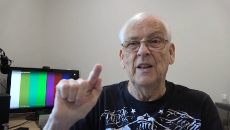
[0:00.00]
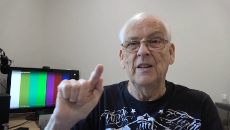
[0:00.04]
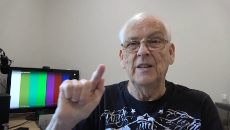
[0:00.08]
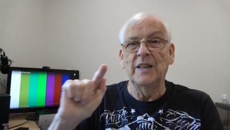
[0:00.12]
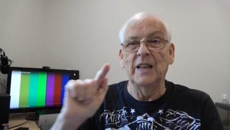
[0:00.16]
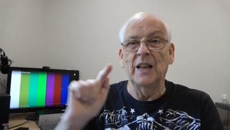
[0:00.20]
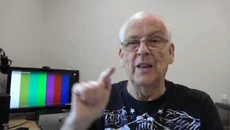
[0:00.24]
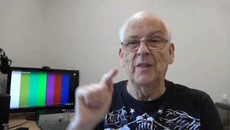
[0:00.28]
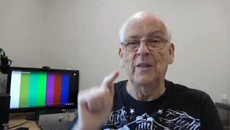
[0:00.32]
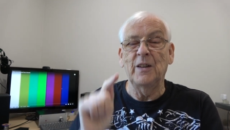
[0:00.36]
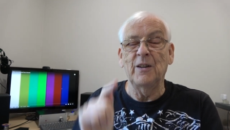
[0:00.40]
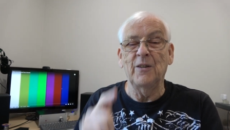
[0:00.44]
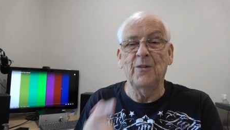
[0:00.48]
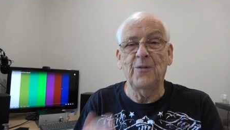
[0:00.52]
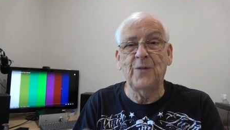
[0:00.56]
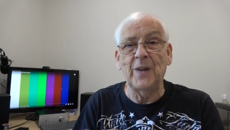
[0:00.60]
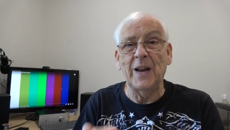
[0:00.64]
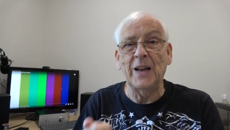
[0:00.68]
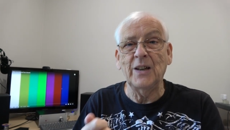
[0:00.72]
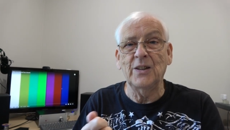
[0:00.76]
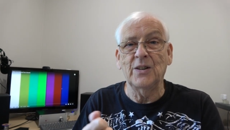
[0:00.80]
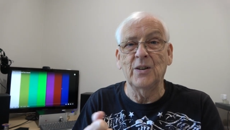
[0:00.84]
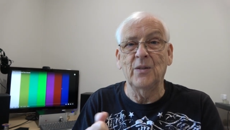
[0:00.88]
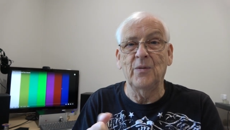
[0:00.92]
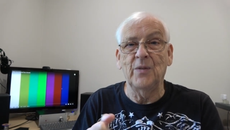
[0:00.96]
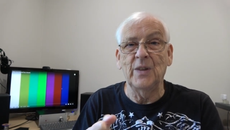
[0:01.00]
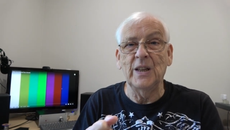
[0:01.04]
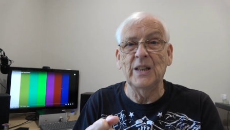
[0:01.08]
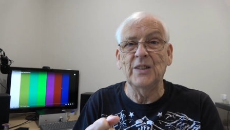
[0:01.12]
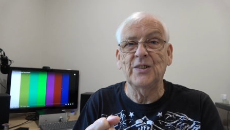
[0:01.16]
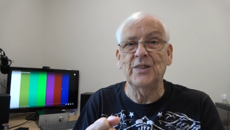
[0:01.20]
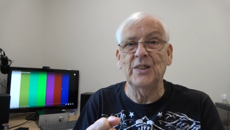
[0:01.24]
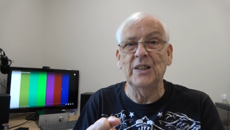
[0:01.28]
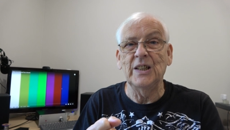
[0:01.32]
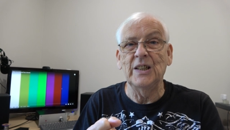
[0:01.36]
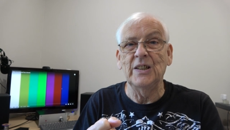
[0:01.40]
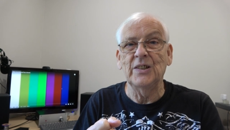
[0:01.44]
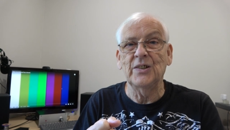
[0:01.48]
Now the effect of
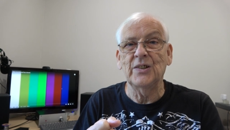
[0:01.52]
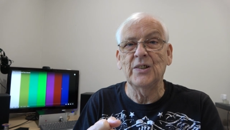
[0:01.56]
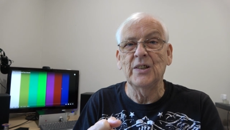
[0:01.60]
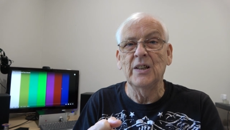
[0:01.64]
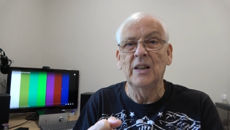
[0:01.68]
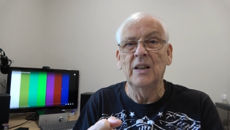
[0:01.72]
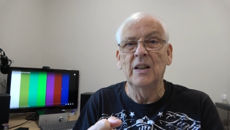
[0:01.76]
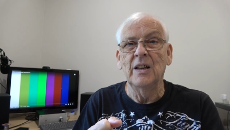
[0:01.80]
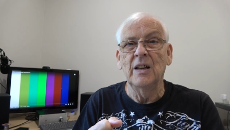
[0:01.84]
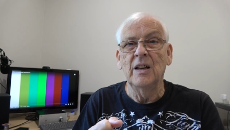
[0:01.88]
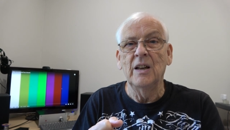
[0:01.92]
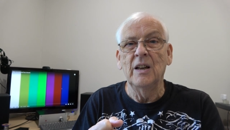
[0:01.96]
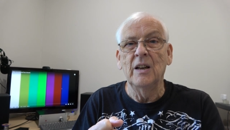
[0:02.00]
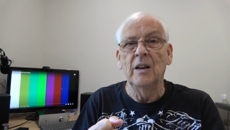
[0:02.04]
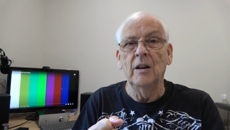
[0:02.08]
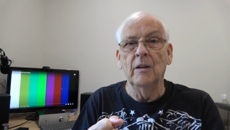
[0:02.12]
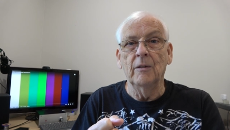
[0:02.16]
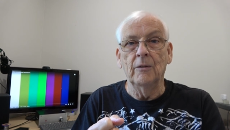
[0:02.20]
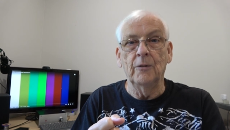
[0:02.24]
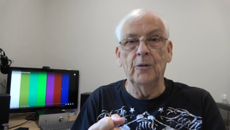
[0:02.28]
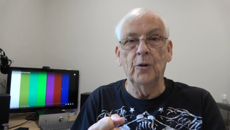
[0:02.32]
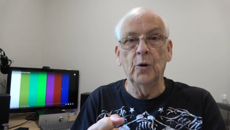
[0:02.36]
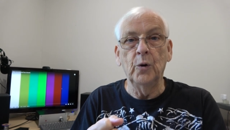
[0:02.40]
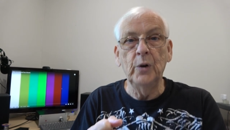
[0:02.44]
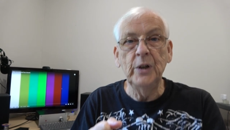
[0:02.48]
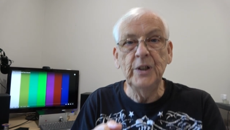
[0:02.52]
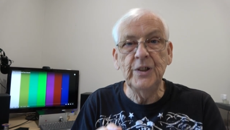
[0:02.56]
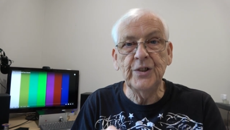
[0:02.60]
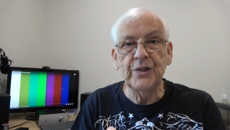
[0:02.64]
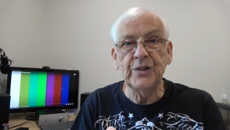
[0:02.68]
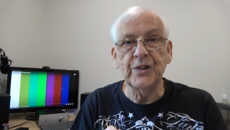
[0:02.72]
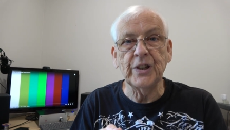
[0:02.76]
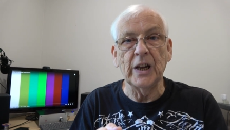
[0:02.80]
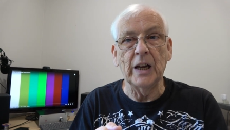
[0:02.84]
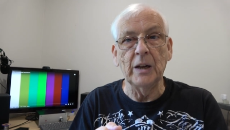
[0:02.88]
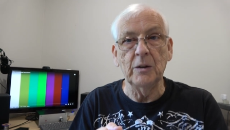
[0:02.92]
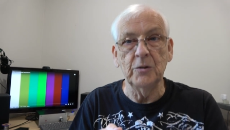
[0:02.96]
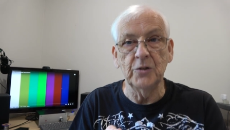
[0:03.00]
this is voice
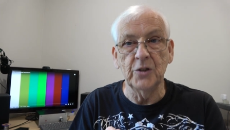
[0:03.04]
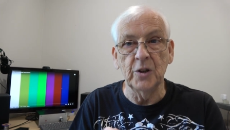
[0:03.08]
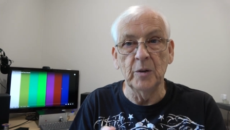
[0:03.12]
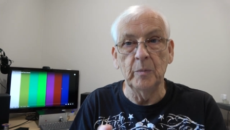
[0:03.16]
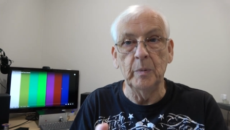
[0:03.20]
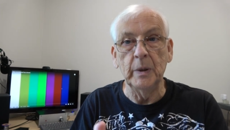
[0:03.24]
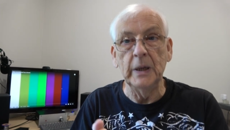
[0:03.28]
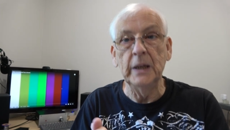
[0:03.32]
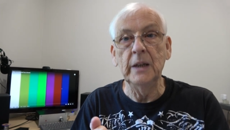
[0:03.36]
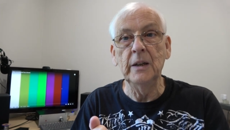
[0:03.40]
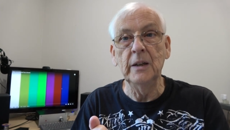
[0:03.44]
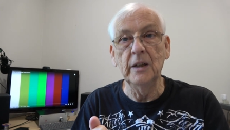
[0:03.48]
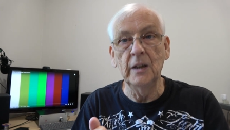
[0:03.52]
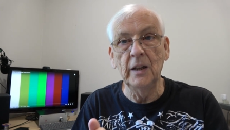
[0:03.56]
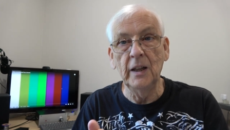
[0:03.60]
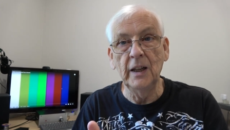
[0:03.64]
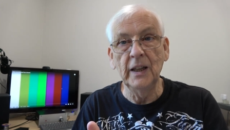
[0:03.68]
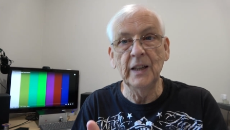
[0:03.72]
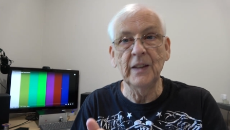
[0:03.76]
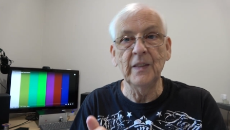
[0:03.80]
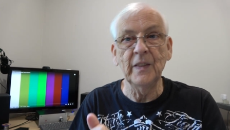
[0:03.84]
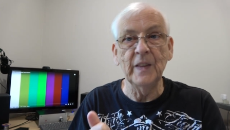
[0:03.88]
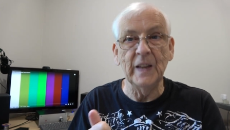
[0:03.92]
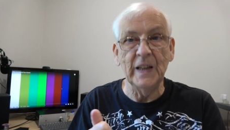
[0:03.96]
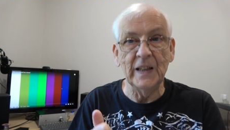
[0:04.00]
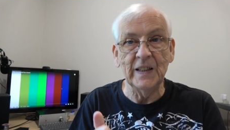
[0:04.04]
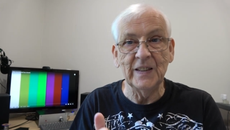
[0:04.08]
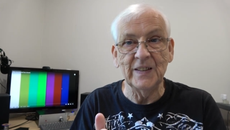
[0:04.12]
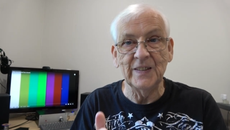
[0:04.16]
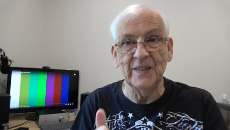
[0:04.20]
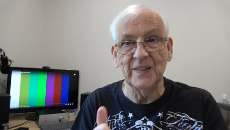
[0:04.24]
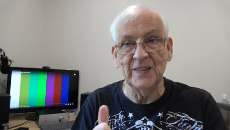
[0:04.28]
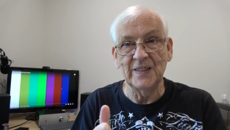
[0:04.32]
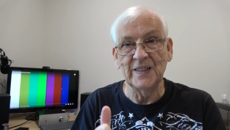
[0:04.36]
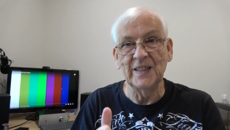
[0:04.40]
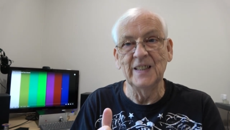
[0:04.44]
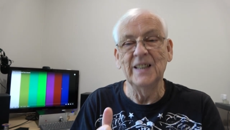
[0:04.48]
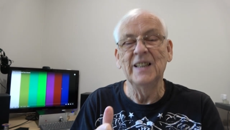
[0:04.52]
sounds a bit like
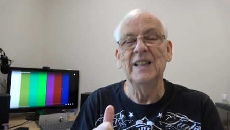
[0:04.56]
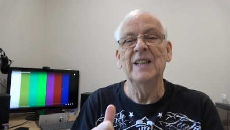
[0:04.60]
this.